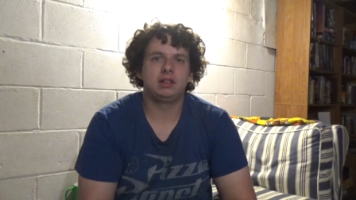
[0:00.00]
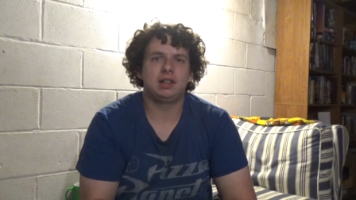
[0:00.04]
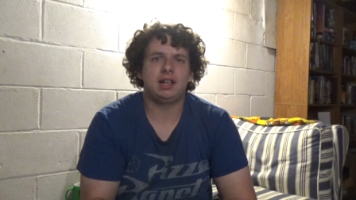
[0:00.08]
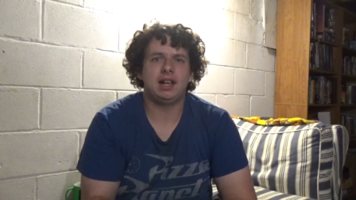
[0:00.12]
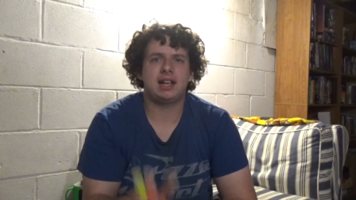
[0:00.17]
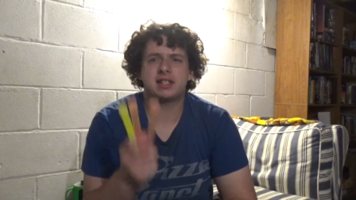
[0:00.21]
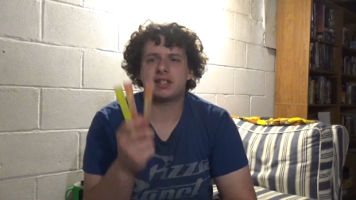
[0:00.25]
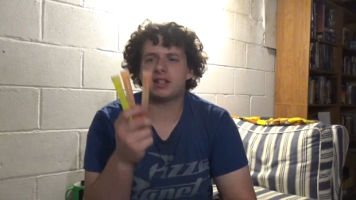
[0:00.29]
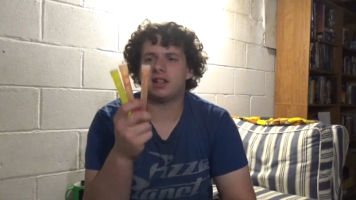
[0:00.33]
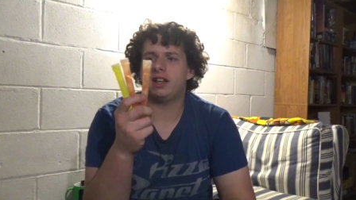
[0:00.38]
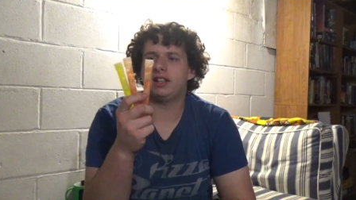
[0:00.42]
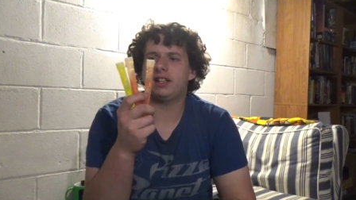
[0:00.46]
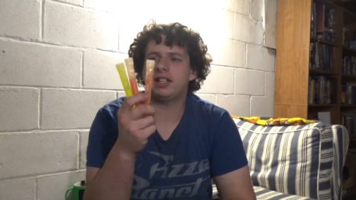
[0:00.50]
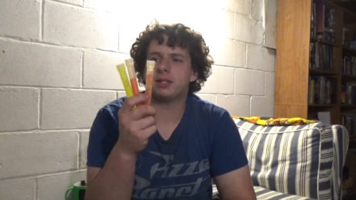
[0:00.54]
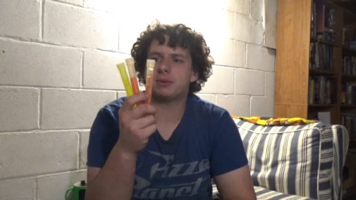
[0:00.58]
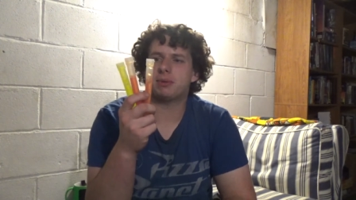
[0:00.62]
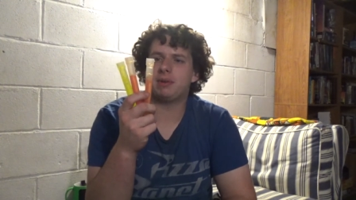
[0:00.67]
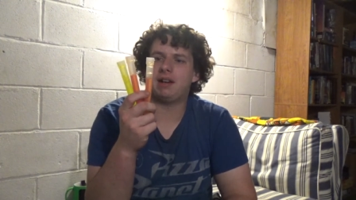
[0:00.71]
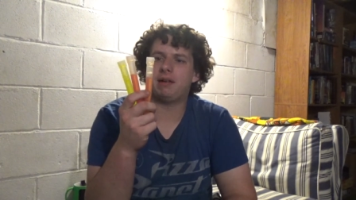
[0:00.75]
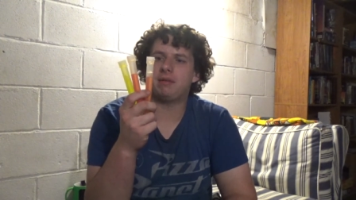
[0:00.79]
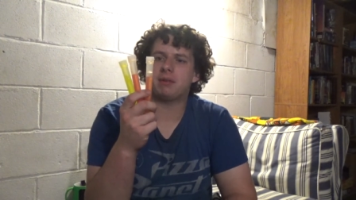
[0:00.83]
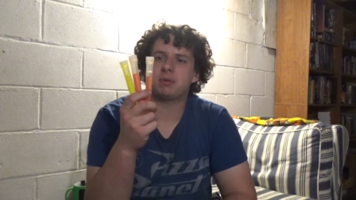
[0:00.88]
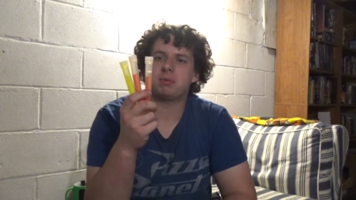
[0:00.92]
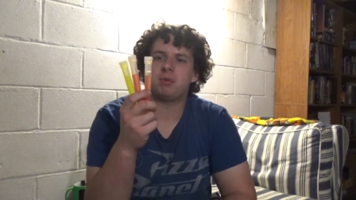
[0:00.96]
I saw these
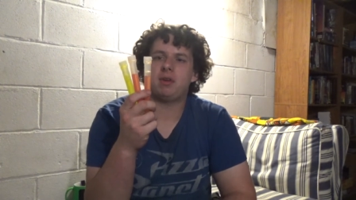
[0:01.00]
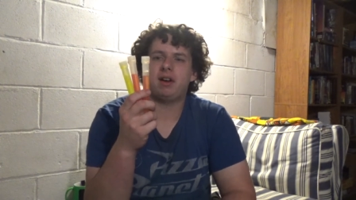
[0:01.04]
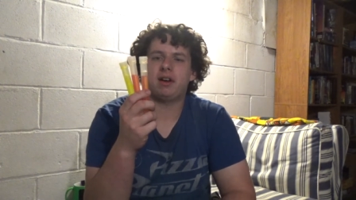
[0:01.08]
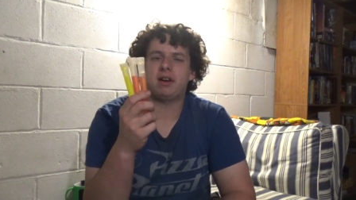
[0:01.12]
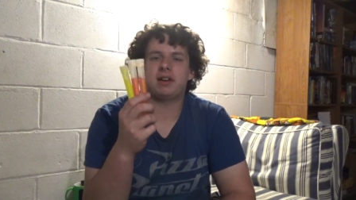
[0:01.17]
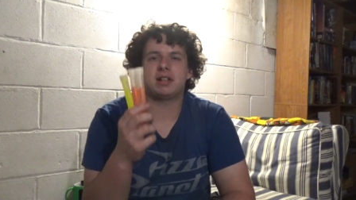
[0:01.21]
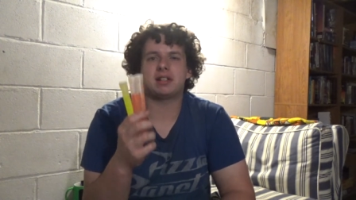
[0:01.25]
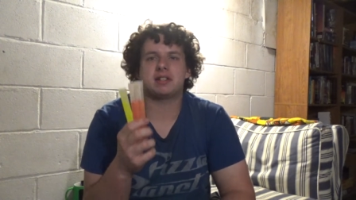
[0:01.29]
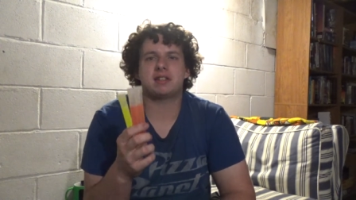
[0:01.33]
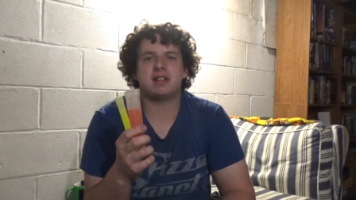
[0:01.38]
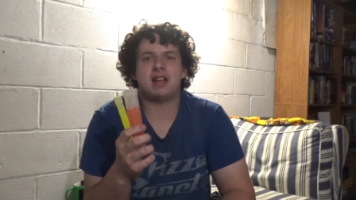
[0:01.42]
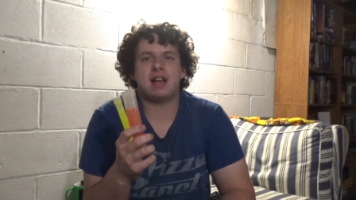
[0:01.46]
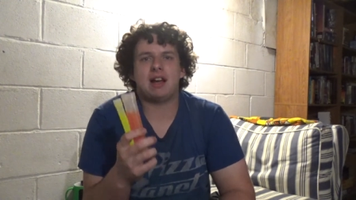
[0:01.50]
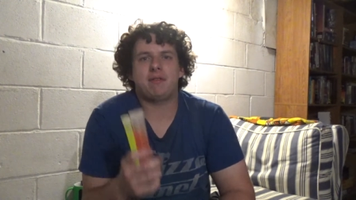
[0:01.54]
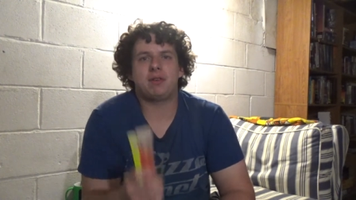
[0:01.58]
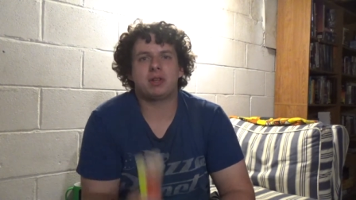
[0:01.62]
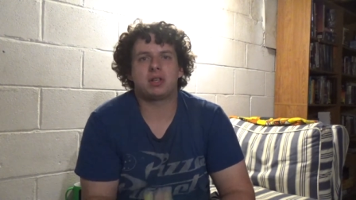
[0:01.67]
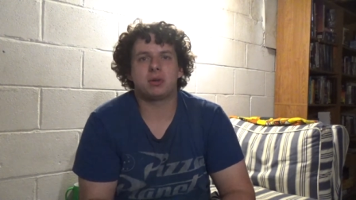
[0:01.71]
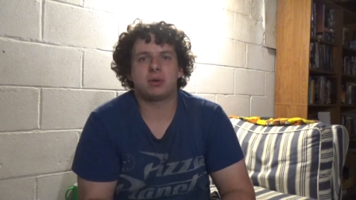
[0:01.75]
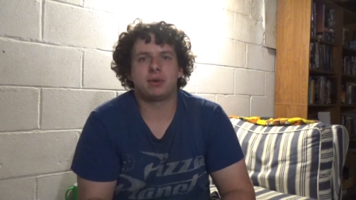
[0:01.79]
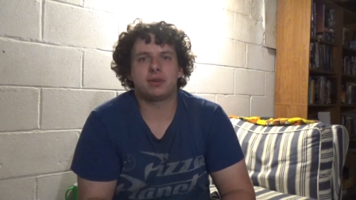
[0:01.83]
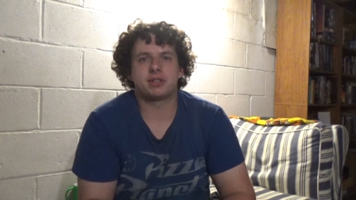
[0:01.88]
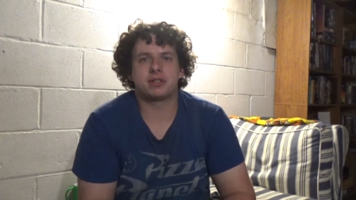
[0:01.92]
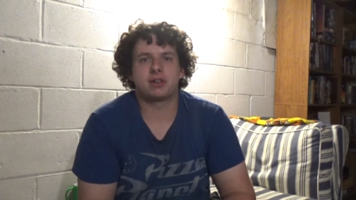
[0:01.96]
when I was walking to
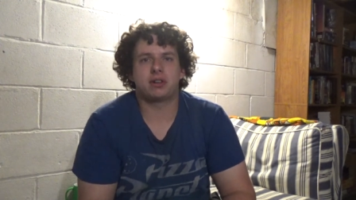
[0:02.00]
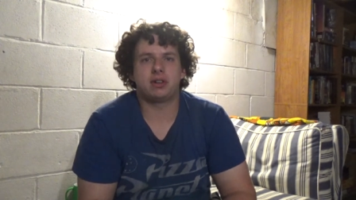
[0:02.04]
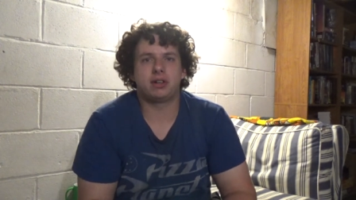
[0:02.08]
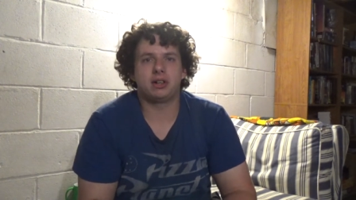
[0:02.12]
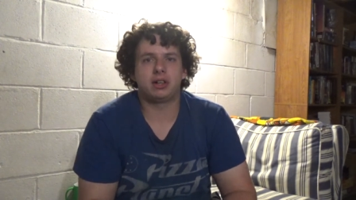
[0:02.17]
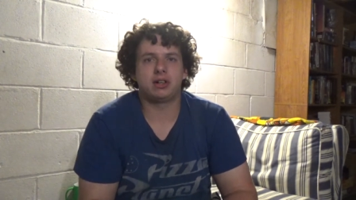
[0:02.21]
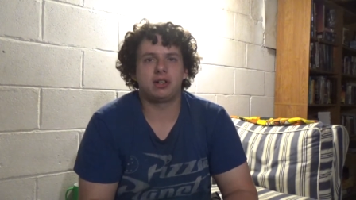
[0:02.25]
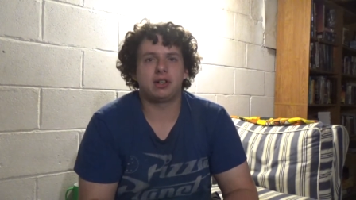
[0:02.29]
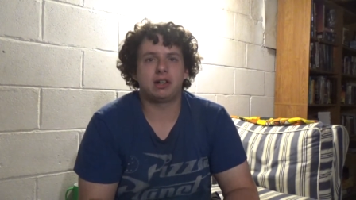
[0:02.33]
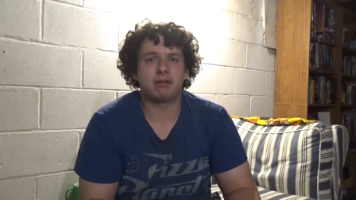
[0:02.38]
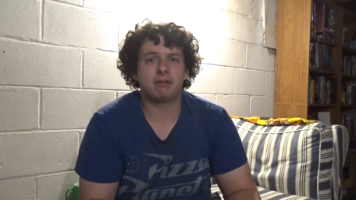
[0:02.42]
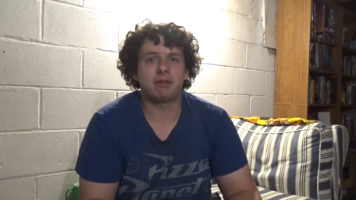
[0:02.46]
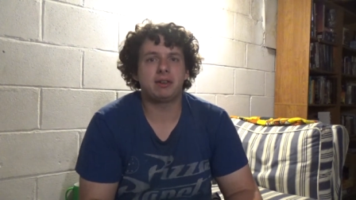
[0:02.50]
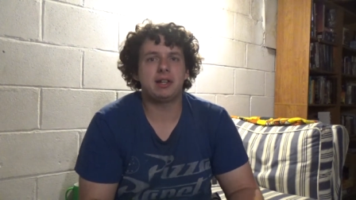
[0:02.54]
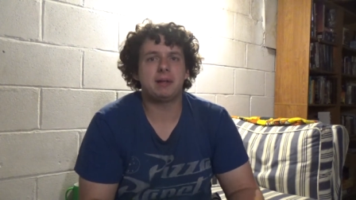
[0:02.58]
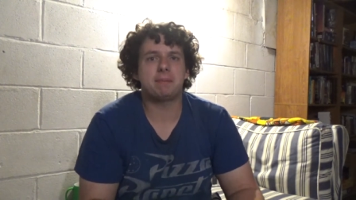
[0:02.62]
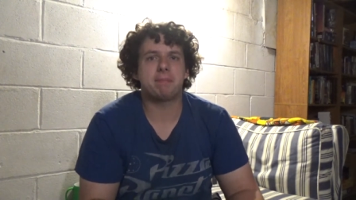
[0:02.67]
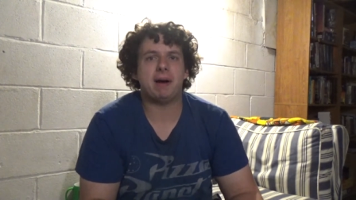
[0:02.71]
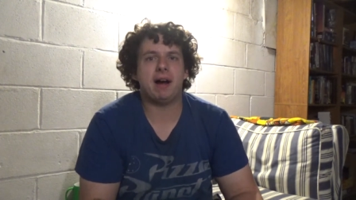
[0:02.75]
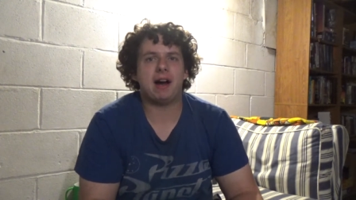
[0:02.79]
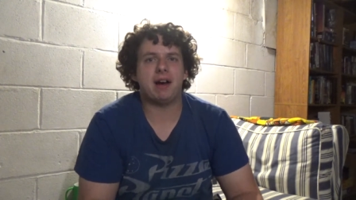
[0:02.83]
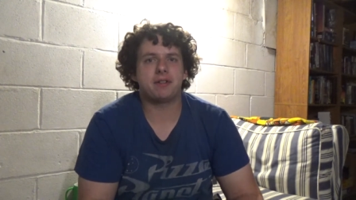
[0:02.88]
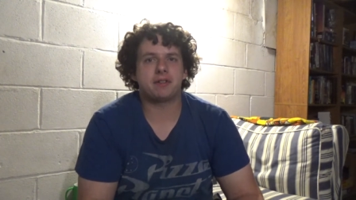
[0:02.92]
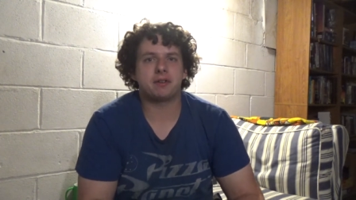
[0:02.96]
Salvatore's earlier, and it really
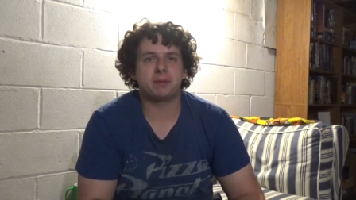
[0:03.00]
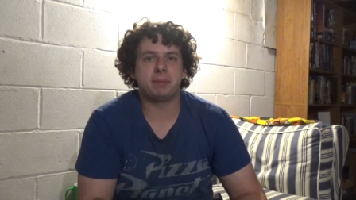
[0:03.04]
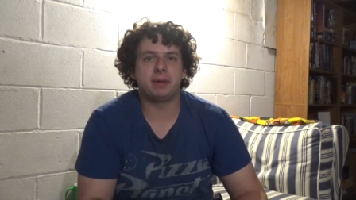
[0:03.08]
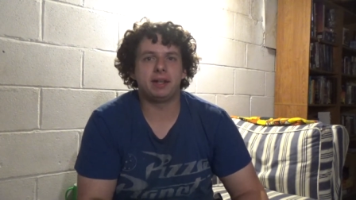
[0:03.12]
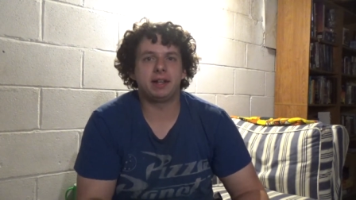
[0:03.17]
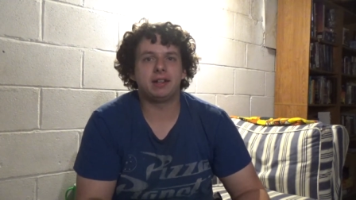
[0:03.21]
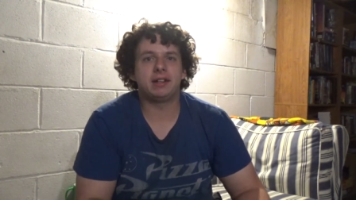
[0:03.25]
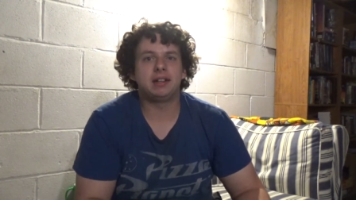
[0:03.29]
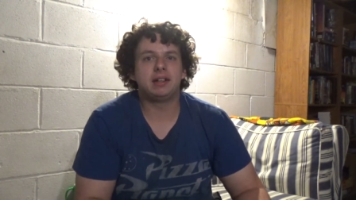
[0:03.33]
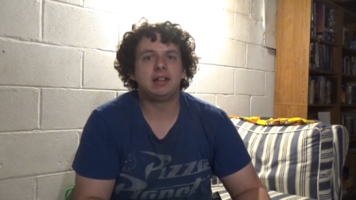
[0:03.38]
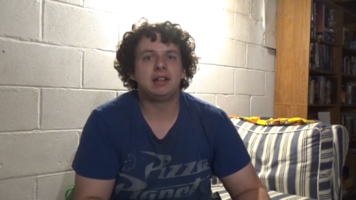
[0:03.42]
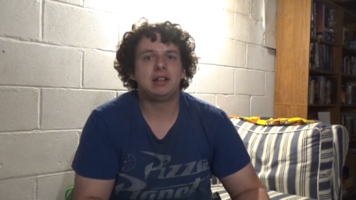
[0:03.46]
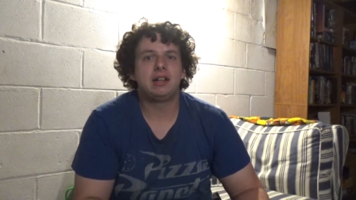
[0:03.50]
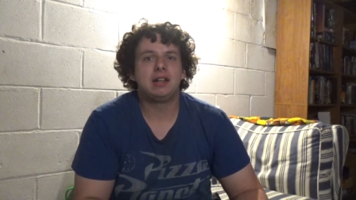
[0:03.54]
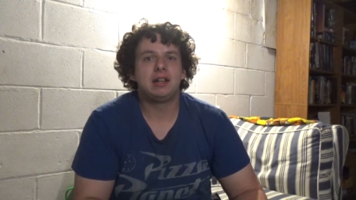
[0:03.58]
bothered me